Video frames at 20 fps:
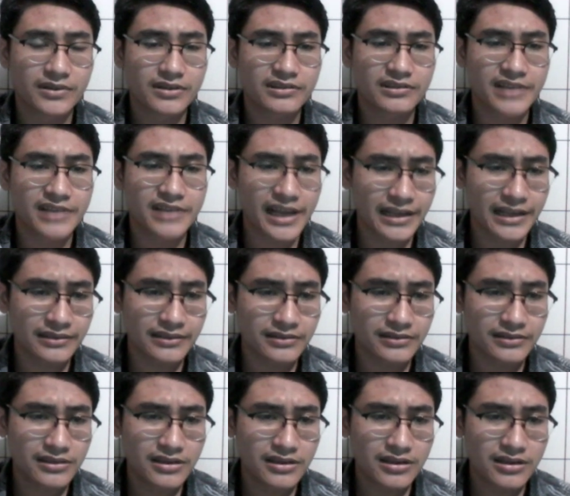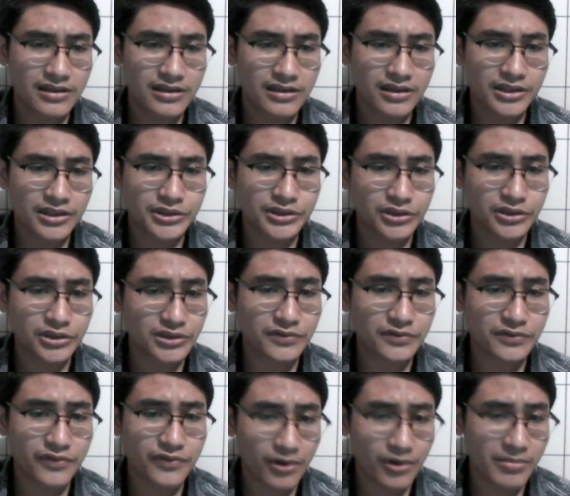Then, use
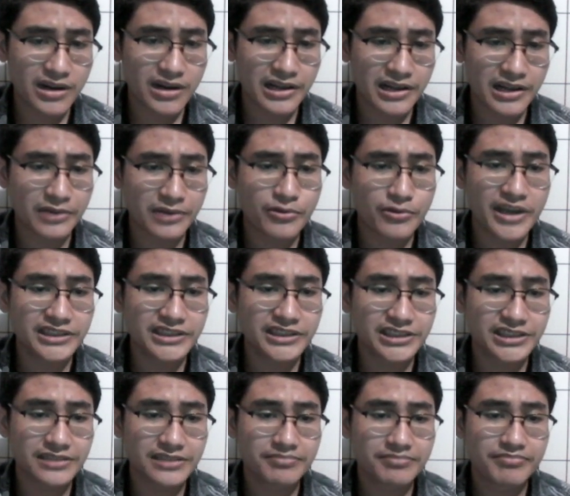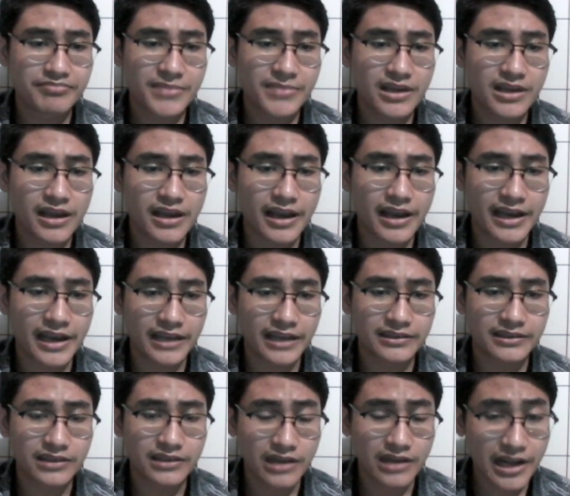formal language,
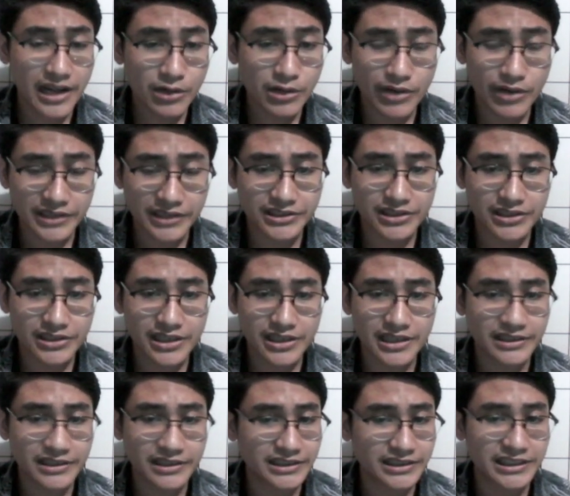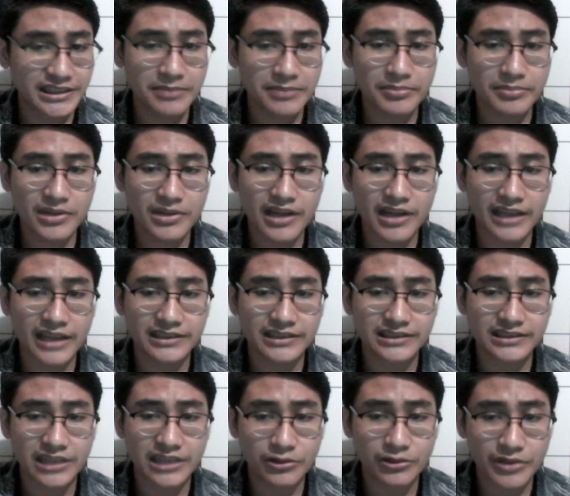and the language is simple and
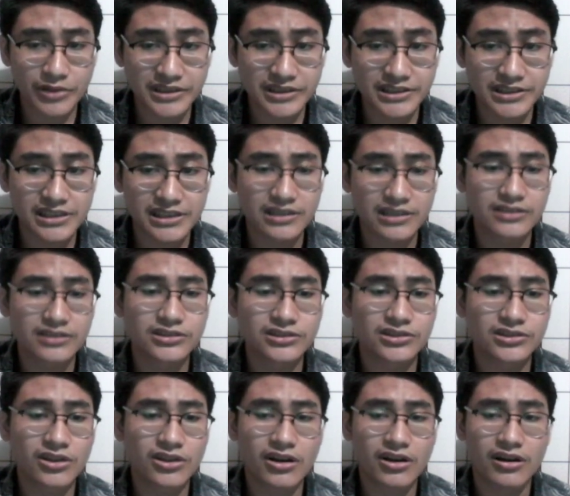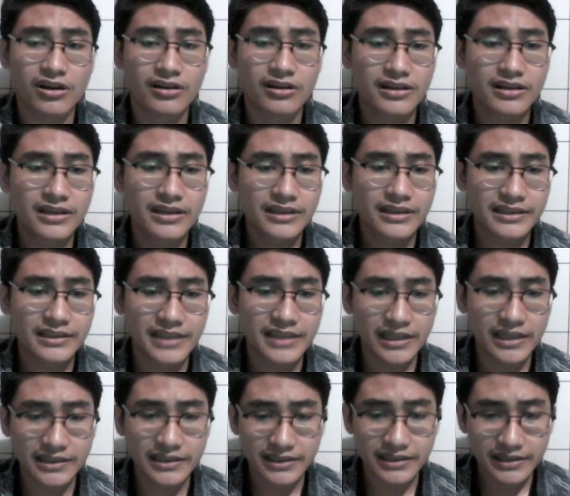sequential so
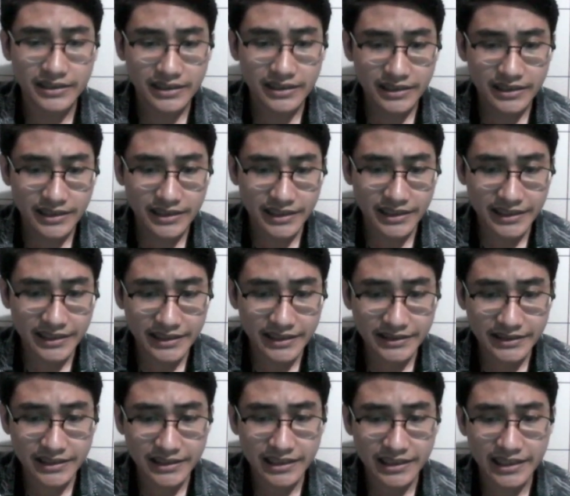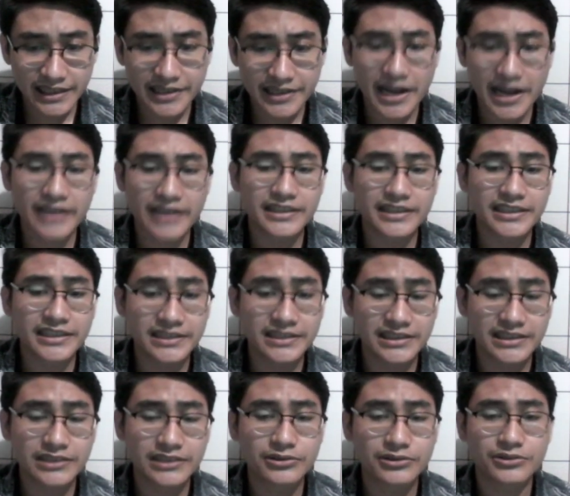that it is clear and
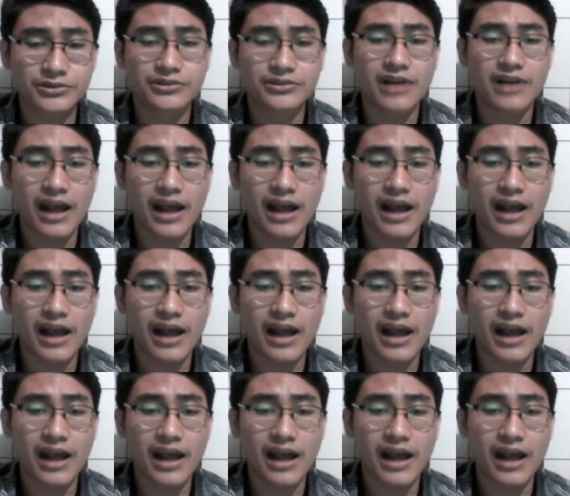easy to